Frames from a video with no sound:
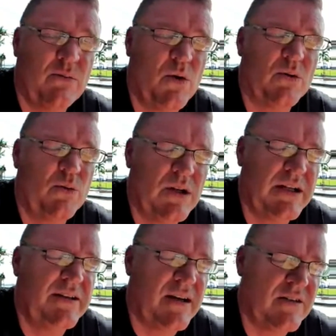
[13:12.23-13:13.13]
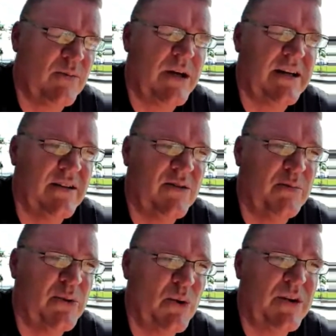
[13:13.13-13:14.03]
what really does matter,
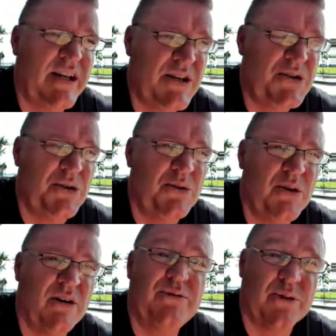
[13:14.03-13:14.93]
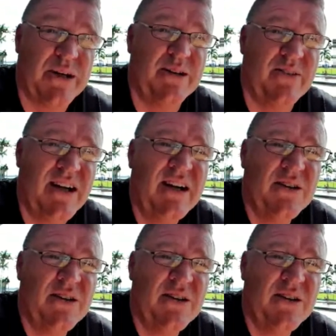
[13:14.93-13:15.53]
the broader issue of freedom,